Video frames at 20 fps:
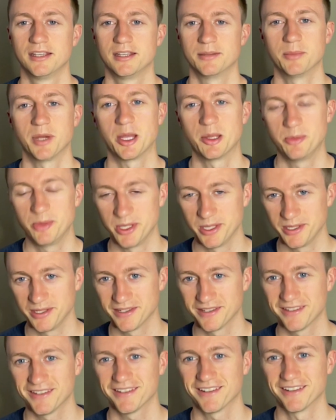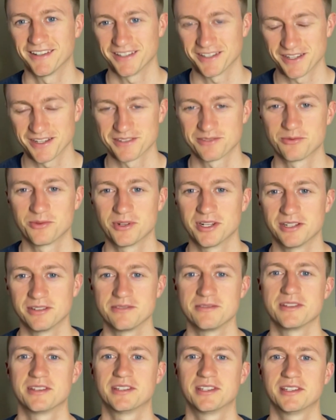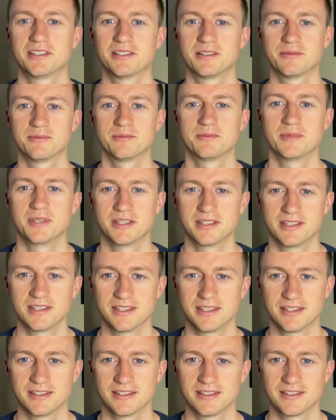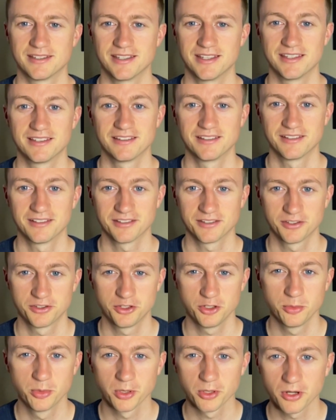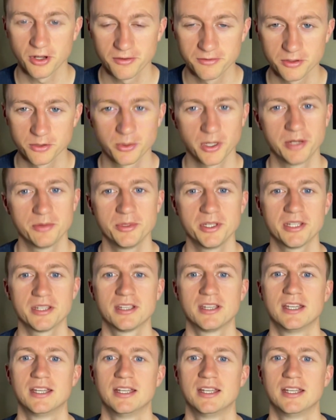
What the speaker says: my opinion, as well, the system isn't super overwhelming.